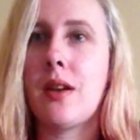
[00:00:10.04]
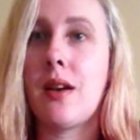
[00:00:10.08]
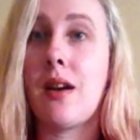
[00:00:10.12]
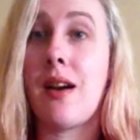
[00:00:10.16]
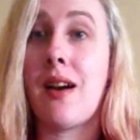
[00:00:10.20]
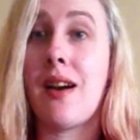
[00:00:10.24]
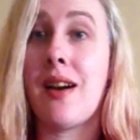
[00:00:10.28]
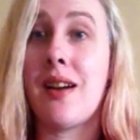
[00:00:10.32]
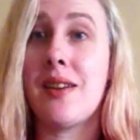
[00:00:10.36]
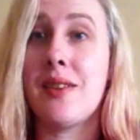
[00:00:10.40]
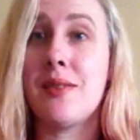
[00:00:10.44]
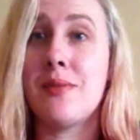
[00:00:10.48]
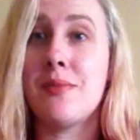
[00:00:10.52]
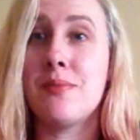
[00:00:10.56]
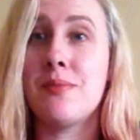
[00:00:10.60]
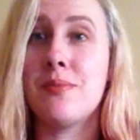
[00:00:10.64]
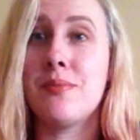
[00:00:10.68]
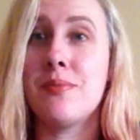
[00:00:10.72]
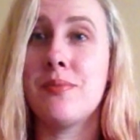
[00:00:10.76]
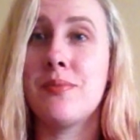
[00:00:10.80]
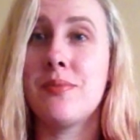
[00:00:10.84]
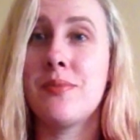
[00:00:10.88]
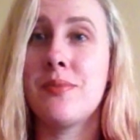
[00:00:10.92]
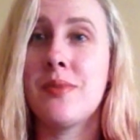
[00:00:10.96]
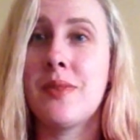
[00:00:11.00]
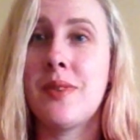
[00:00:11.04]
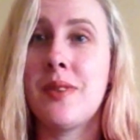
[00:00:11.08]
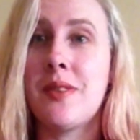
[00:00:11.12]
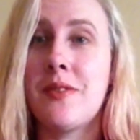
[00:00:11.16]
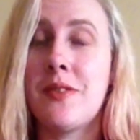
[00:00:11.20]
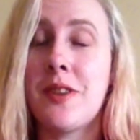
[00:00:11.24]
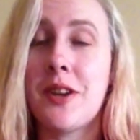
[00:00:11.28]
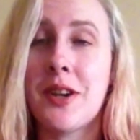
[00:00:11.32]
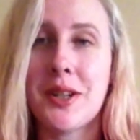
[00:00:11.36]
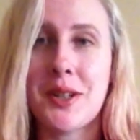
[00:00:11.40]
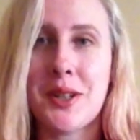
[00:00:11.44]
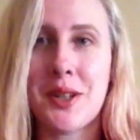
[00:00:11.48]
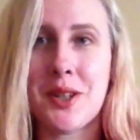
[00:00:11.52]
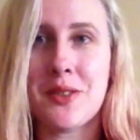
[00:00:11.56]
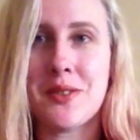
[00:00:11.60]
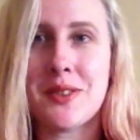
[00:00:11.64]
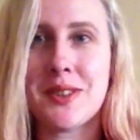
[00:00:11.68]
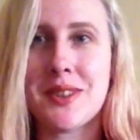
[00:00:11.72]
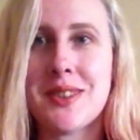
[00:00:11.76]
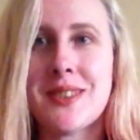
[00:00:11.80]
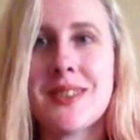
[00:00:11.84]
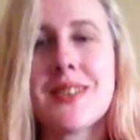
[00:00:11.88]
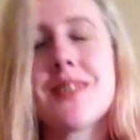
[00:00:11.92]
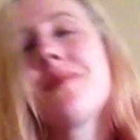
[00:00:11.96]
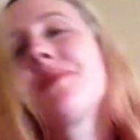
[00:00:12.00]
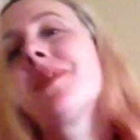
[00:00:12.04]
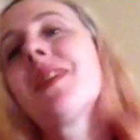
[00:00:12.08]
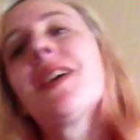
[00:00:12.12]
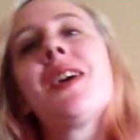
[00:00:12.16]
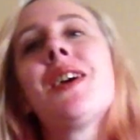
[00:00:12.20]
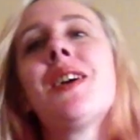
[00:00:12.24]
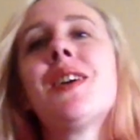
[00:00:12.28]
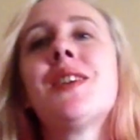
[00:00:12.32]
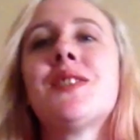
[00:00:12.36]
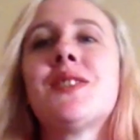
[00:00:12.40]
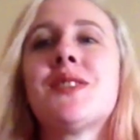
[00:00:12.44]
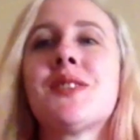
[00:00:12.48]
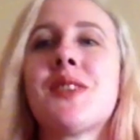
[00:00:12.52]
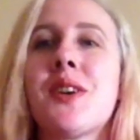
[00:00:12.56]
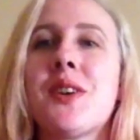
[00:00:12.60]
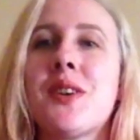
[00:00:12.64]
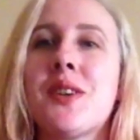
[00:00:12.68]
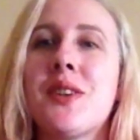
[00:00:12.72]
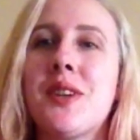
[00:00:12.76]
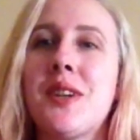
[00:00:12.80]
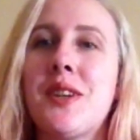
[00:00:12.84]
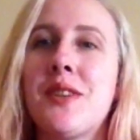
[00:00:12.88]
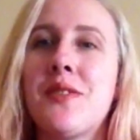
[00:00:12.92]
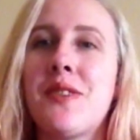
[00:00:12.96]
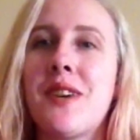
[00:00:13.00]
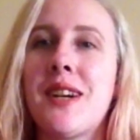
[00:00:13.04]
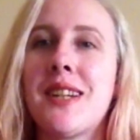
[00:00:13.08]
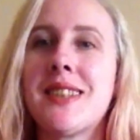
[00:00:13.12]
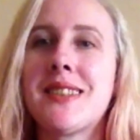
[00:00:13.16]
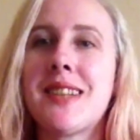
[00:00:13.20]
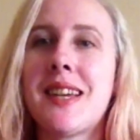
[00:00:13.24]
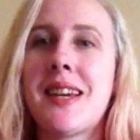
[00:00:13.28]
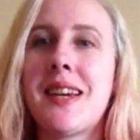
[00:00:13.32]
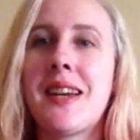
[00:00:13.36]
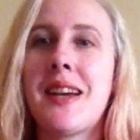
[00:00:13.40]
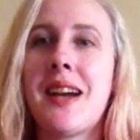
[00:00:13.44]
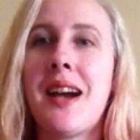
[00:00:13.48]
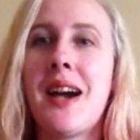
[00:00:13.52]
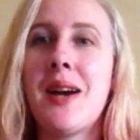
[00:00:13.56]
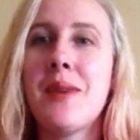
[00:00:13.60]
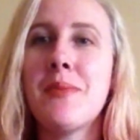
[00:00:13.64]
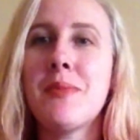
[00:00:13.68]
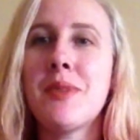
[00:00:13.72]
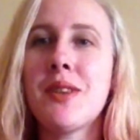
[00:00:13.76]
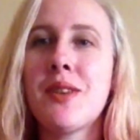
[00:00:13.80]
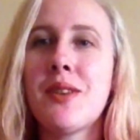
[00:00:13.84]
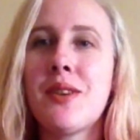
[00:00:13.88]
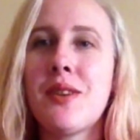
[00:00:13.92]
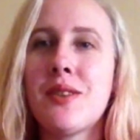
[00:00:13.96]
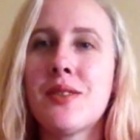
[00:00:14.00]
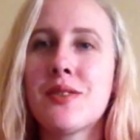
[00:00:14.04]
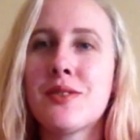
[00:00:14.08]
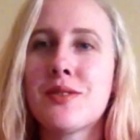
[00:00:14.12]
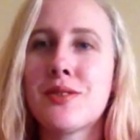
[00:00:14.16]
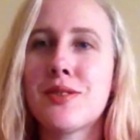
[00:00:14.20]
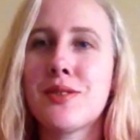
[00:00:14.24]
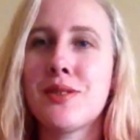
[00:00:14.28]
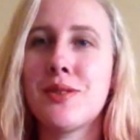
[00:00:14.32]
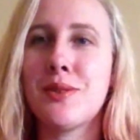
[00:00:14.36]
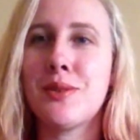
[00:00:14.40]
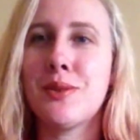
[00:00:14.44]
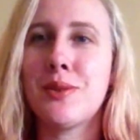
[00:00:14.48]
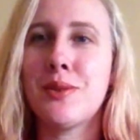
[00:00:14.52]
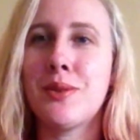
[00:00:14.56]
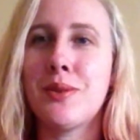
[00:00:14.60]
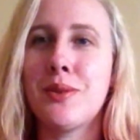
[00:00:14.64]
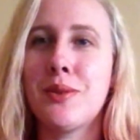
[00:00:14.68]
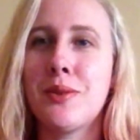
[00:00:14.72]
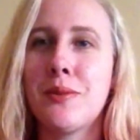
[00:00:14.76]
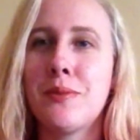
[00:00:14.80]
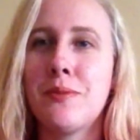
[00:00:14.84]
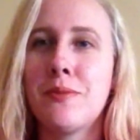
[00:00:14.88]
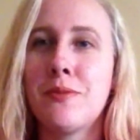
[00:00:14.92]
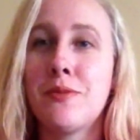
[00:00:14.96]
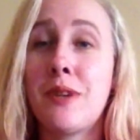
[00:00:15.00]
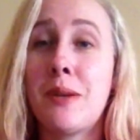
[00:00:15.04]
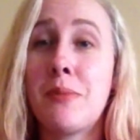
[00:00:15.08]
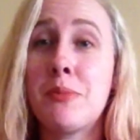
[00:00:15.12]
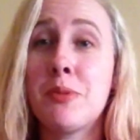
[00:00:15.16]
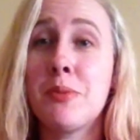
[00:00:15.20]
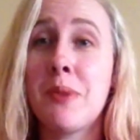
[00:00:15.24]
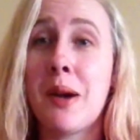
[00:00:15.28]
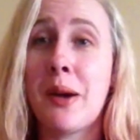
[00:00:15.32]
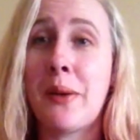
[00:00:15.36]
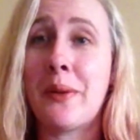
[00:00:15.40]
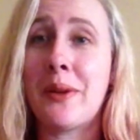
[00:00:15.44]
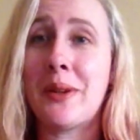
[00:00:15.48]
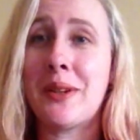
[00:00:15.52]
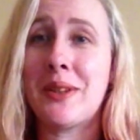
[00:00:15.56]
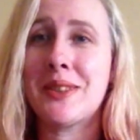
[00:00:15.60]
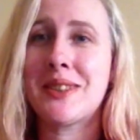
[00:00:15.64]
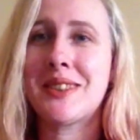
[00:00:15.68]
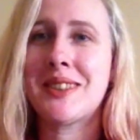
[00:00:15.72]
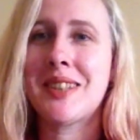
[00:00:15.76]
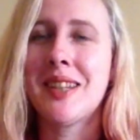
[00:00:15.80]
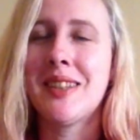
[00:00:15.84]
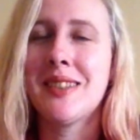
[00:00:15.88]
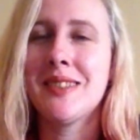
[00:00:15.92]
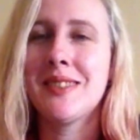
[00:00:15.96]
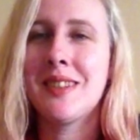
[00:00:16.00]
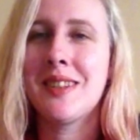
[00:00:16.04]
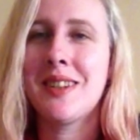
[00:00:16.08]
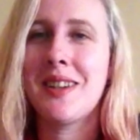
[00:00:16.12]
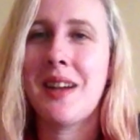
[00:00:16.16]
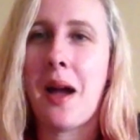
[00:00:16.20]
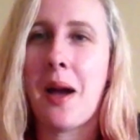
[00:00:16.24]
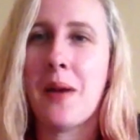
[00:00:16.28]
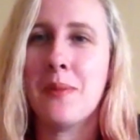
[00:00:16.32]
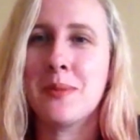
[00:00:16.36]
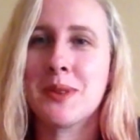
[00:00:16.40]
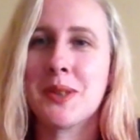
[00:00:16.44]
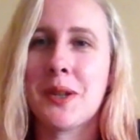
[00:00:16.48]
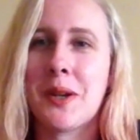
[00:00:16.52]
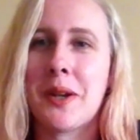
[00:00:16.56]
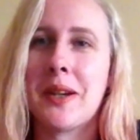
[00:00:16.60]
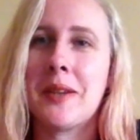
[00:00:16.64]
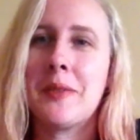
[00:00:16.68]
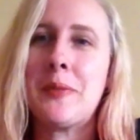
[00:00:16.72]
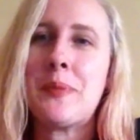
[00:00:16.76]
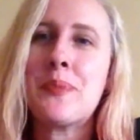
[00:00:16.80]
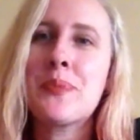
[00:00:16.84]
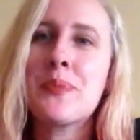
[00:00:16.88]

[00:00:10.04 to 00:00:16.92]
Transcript: I'm very nervous, so if I say a lot or fumble my words, I'm sorry.